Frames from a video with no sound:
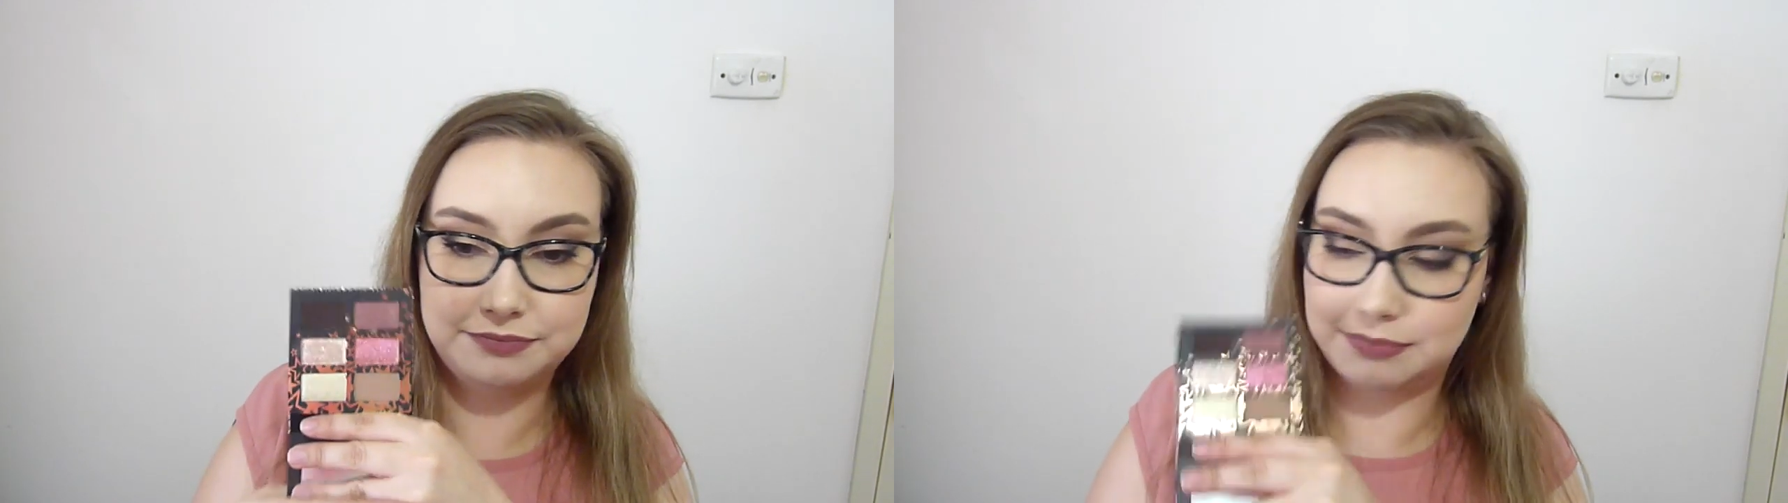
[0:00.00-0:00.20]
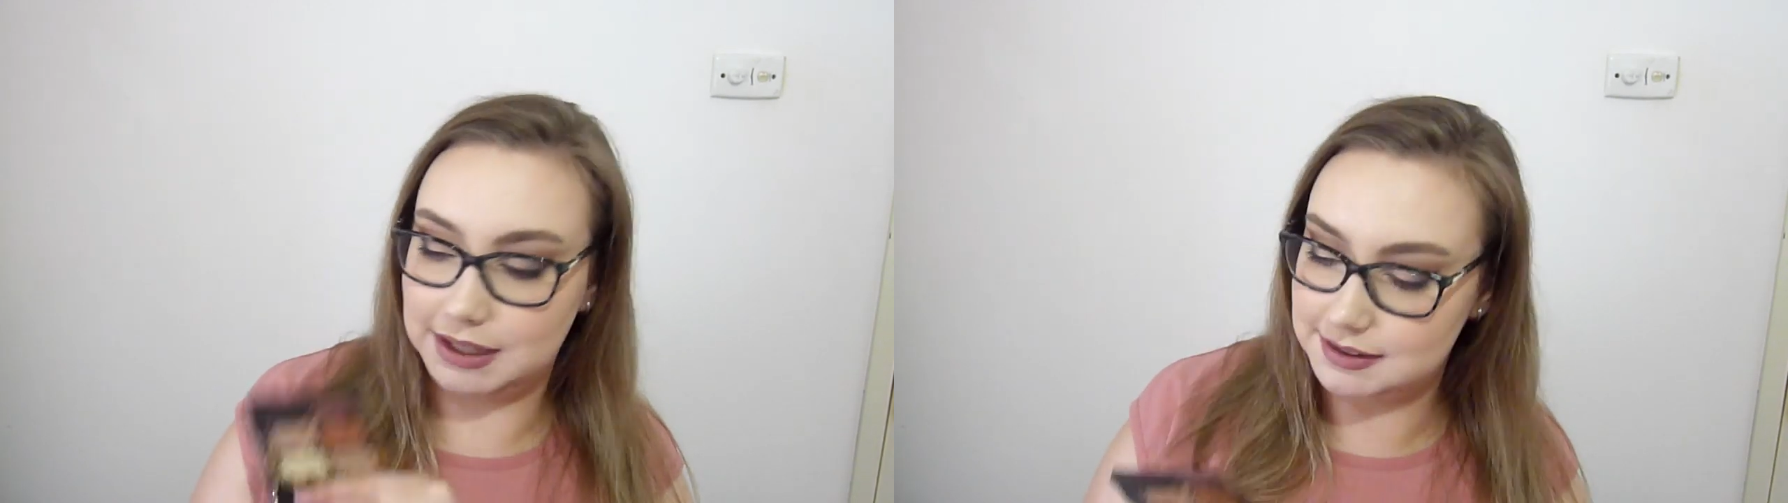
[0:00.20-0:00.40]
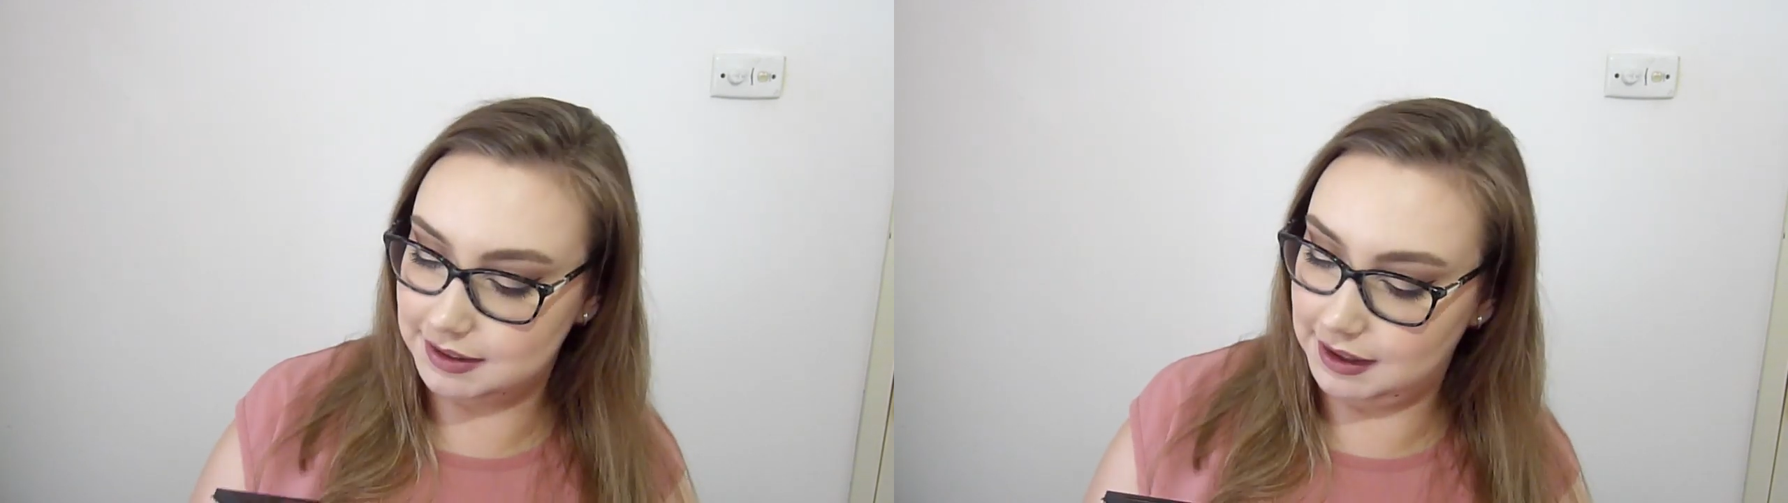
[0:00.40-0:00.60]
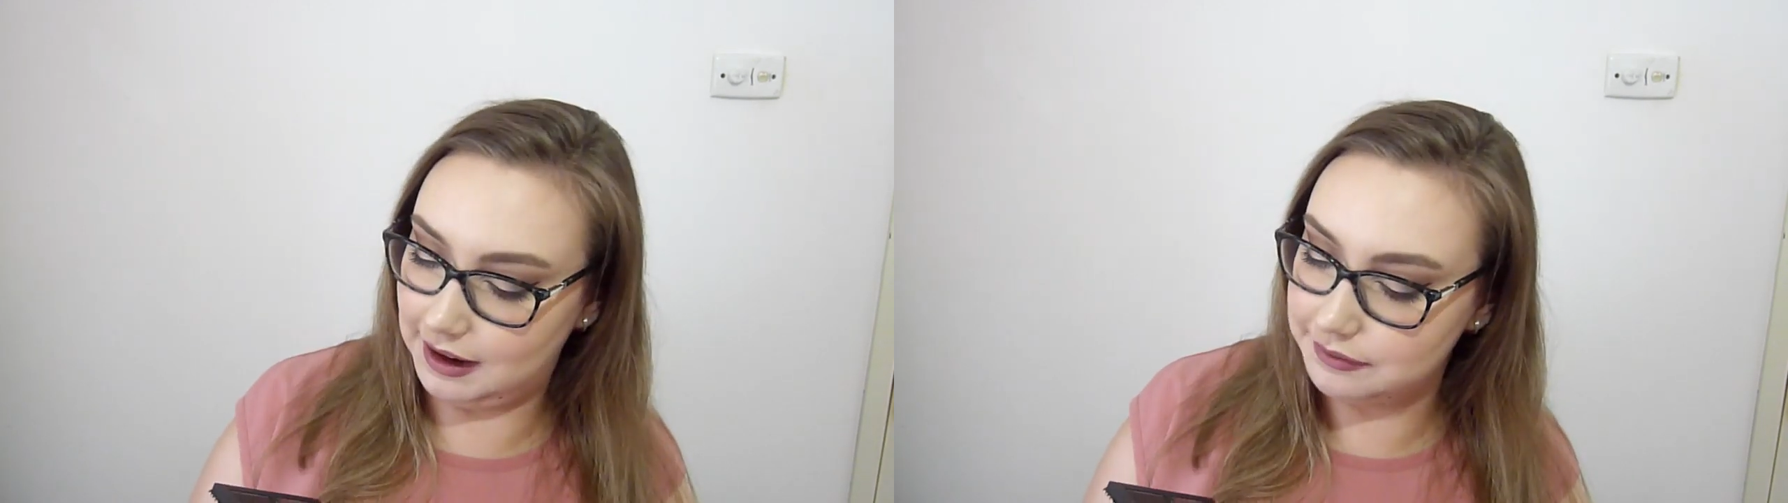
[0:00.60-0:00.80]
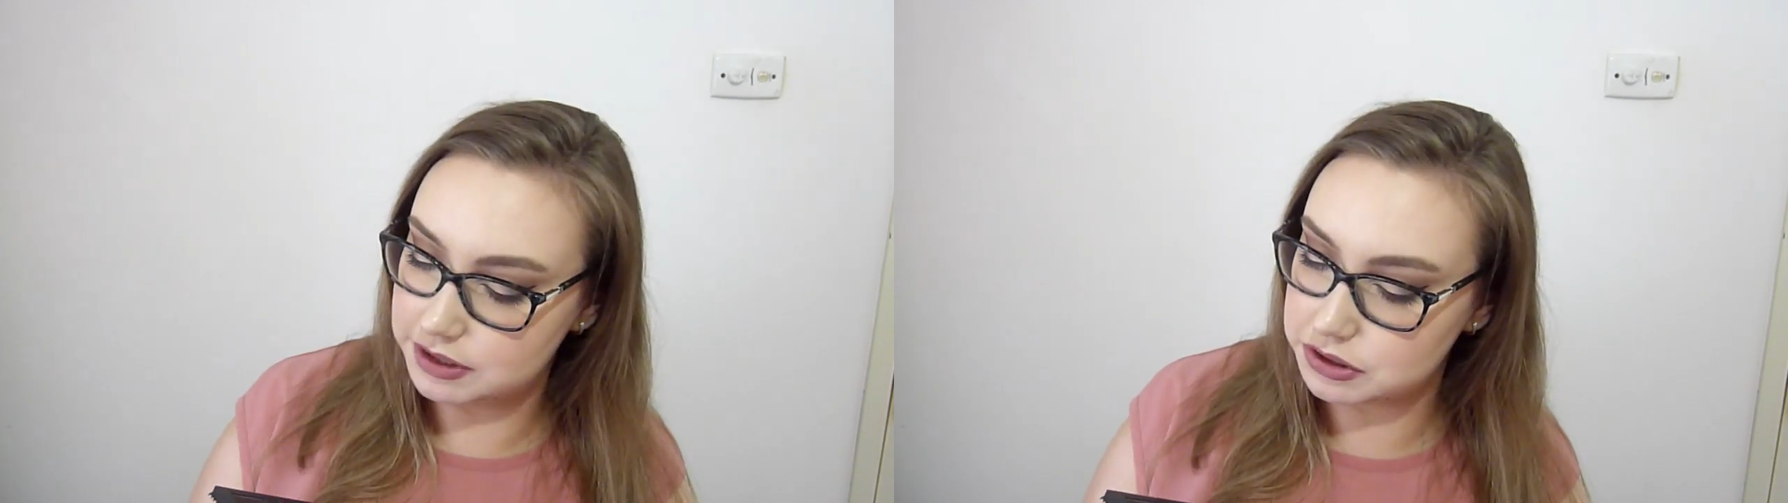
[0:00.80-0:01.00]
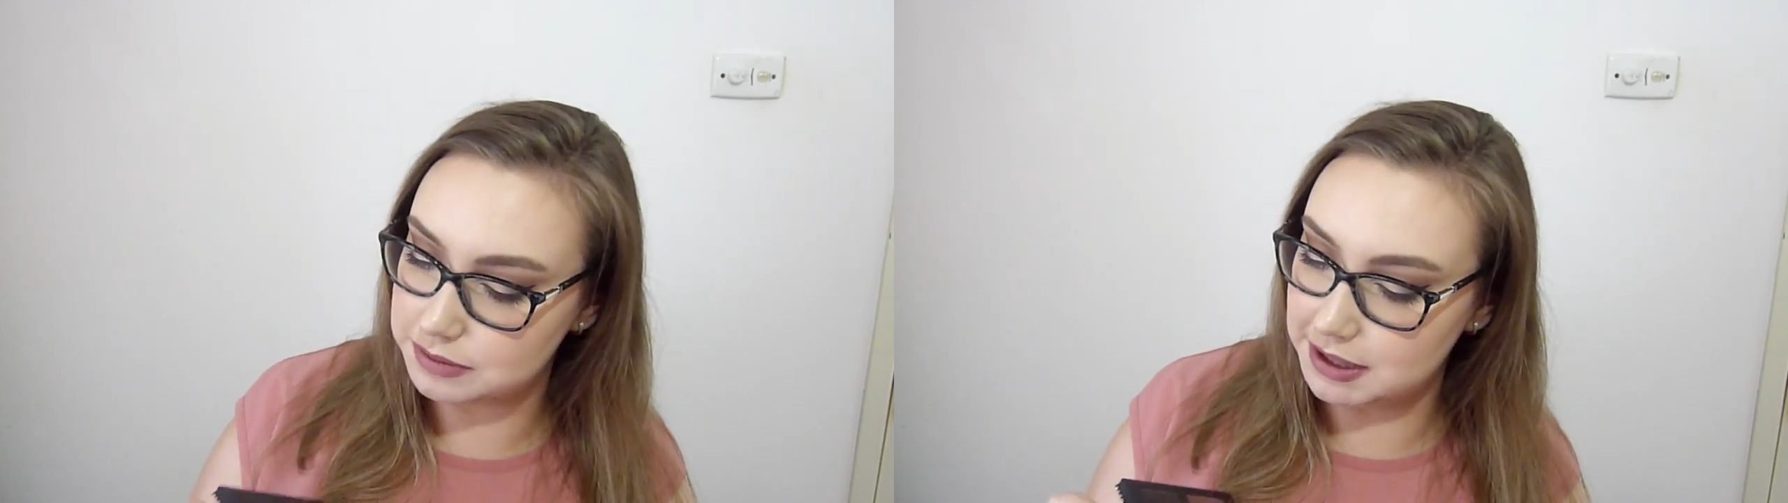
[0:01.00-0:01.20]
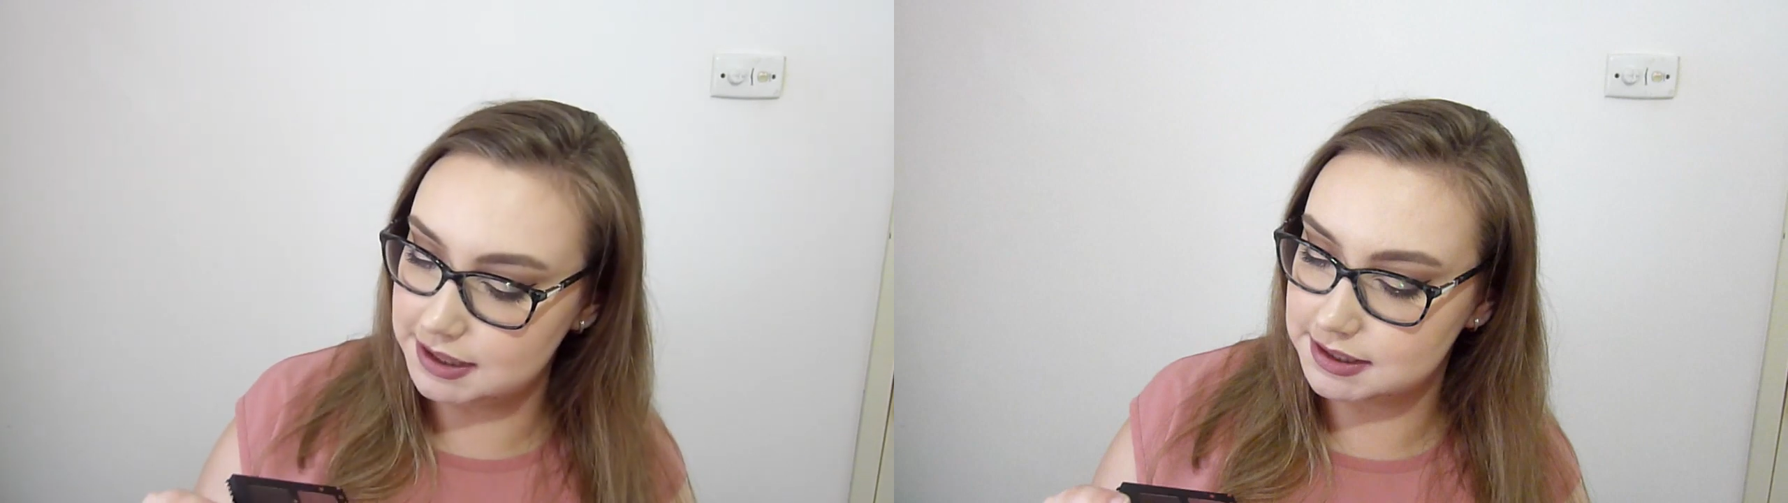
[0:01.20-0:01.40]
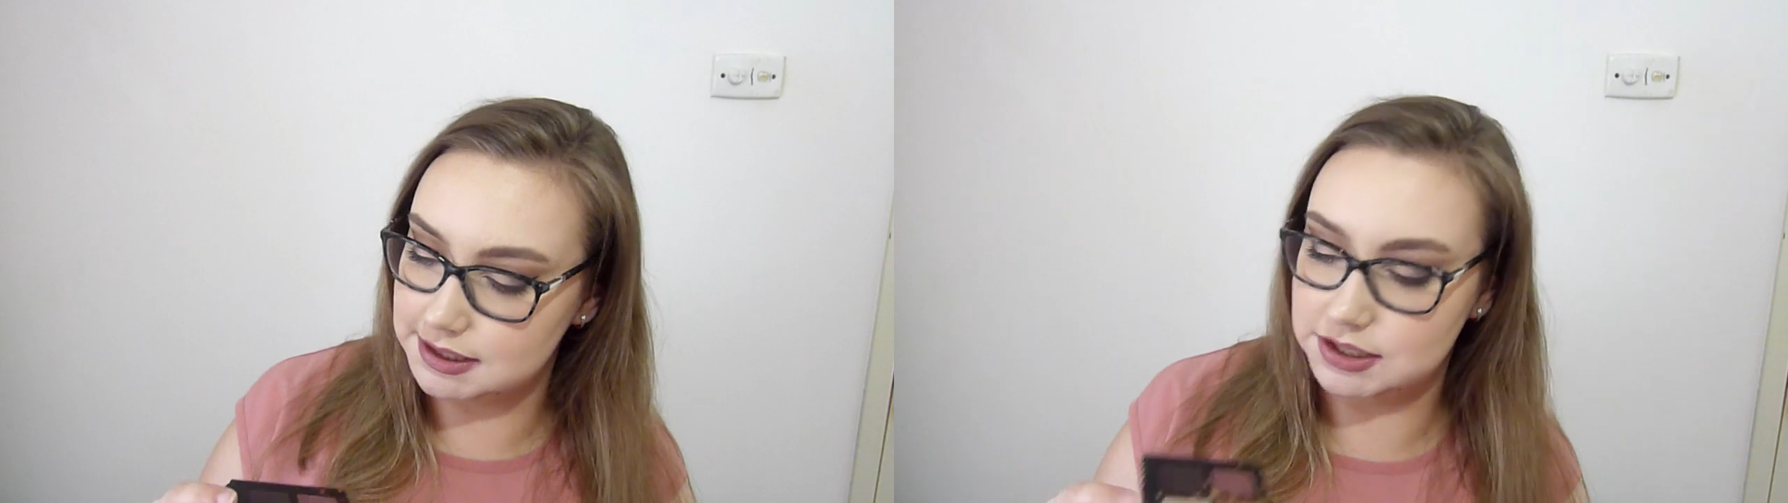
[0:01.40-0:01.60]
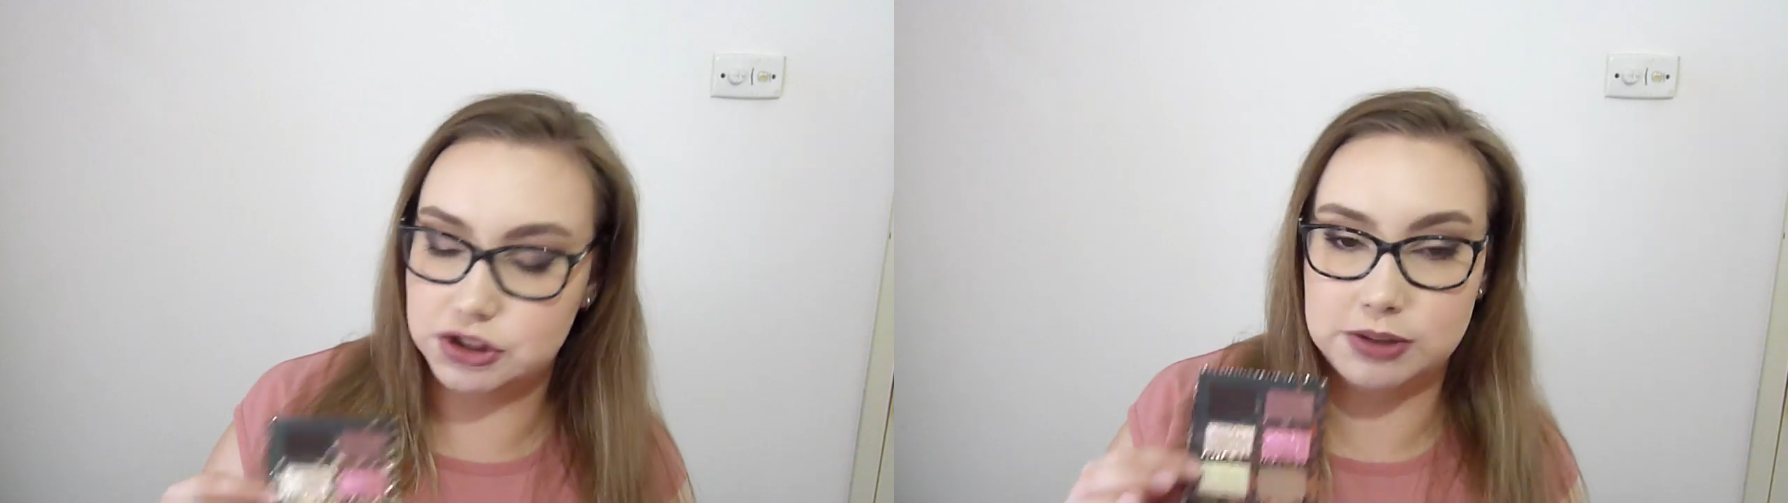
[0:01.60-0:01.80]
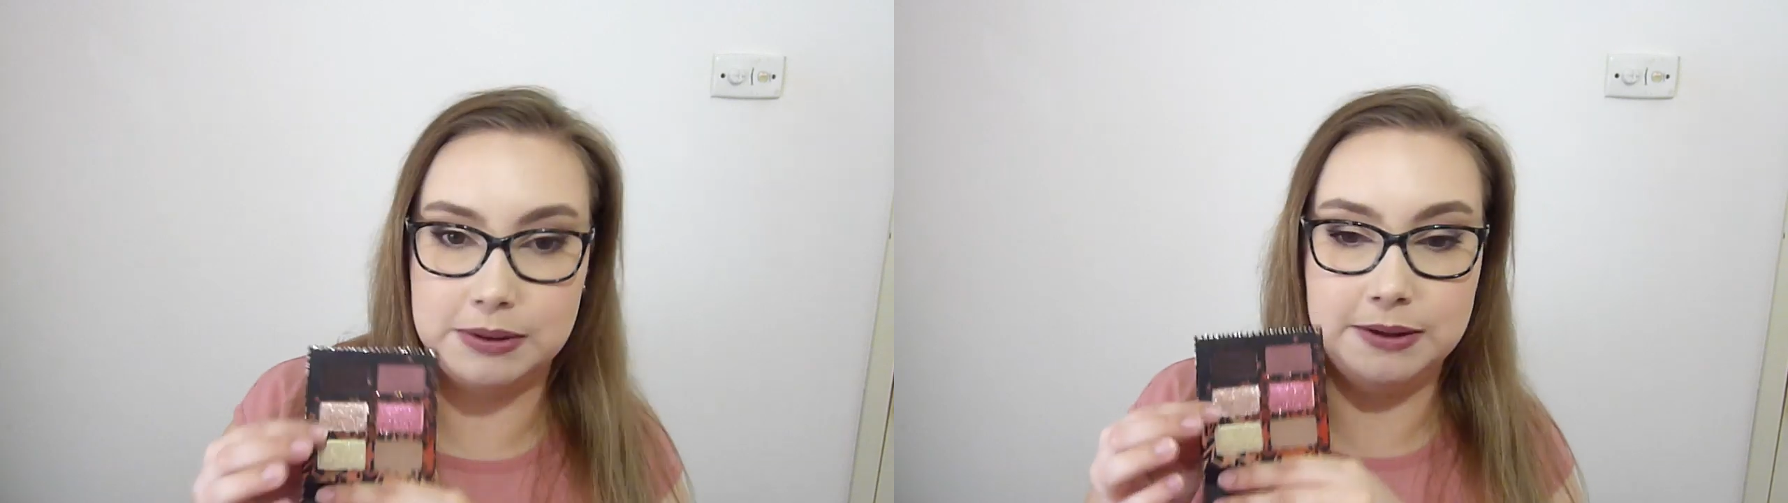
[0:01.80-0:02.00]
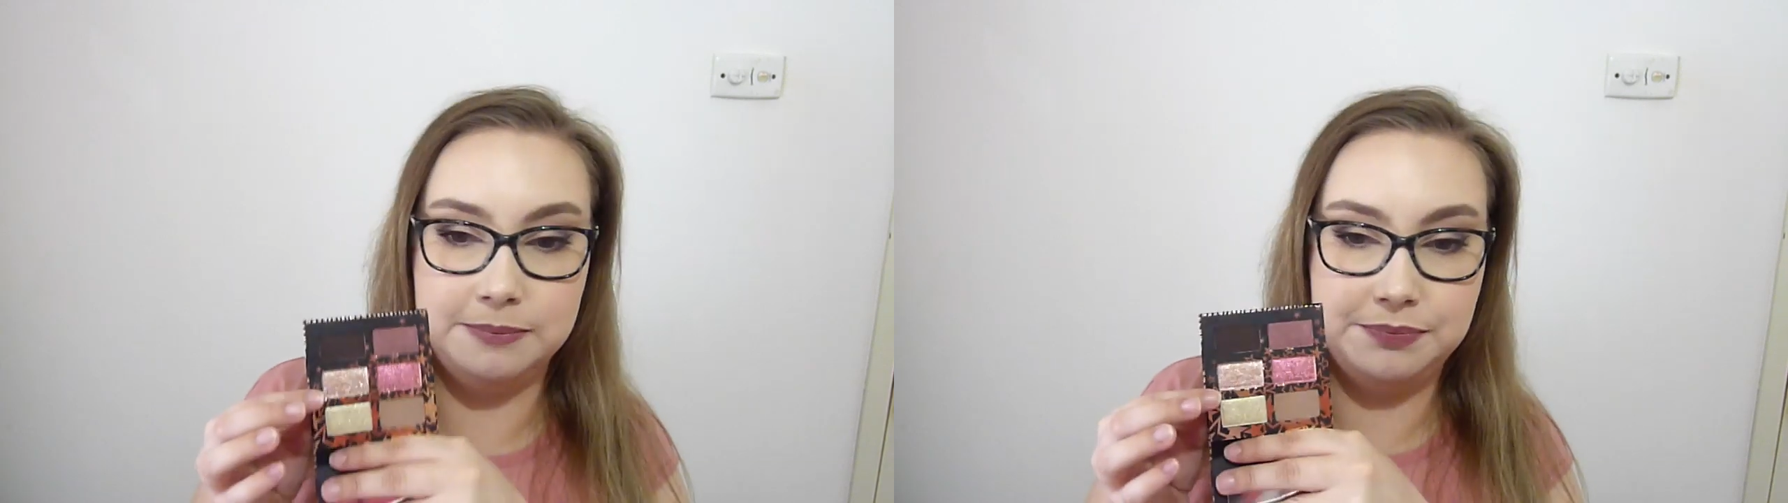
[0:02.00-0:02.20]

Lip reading: Basically I have the two mattes and this shimmer.